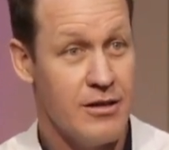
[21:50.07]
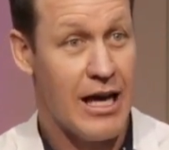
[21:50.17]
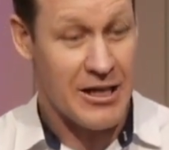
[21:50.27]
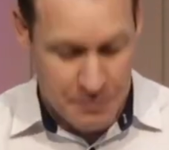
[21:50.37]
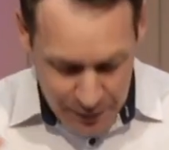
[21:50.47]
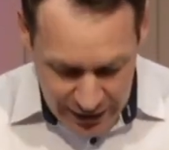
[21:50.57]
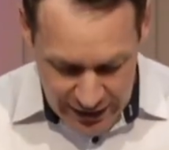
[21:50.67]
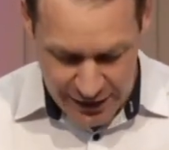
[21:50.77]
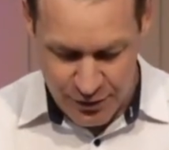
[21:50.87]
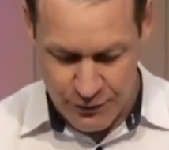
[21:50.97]
as
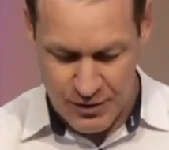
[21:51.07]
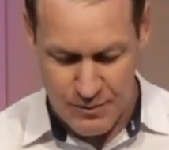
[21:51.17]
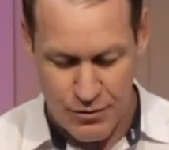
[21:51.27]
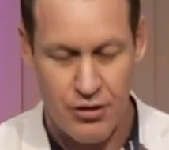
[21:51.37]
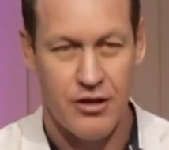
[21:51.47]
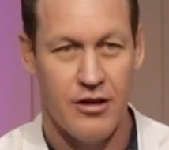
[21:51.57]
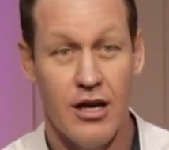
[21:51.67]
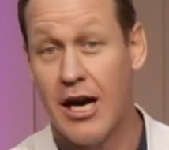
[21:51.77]
part of communion.